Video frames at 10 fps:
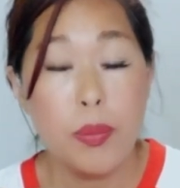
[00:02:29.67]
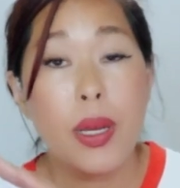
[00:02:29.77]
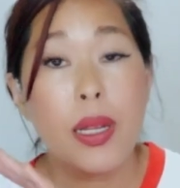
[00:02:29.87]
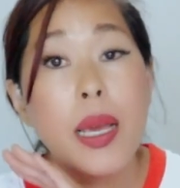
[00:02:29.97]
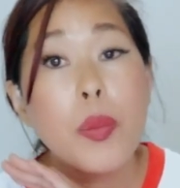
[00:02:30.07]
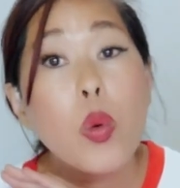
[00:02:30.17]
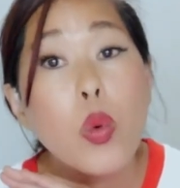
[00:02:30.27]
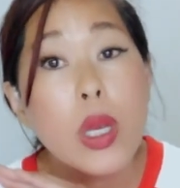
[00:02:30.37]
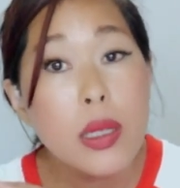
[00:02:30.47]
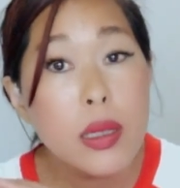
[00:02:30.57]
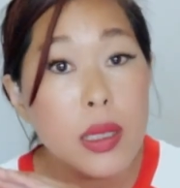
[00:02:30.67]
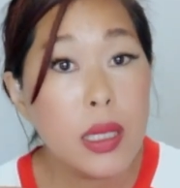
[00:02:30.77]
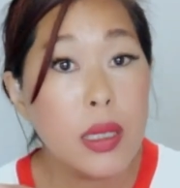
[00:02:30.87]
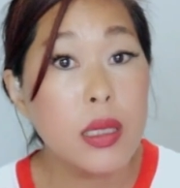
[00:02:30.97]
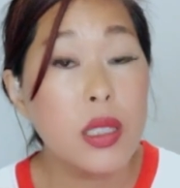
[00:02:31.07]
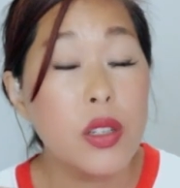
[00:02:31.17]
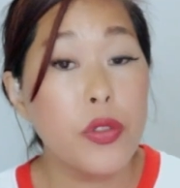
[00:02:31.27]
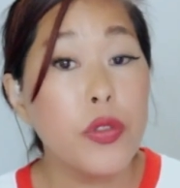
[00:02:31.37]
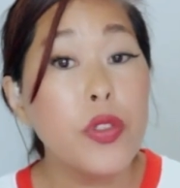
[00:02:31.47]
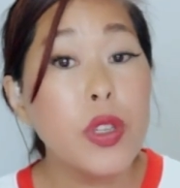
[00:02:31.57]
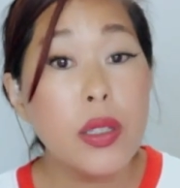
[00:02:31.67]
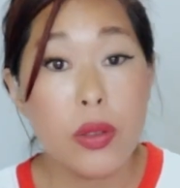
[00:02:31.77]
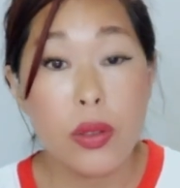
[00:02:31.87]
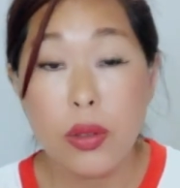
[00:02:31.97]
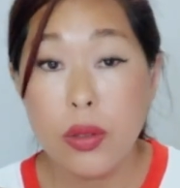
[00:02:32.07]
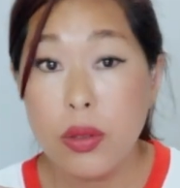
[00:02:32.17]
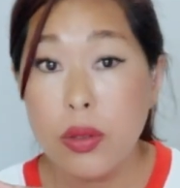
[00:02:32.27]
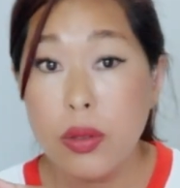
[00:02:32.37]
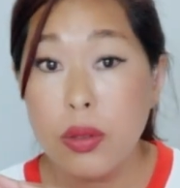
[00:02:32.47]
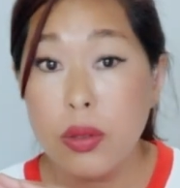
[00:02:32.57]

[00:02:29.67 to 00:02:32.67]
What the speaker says: but I'm willing to feel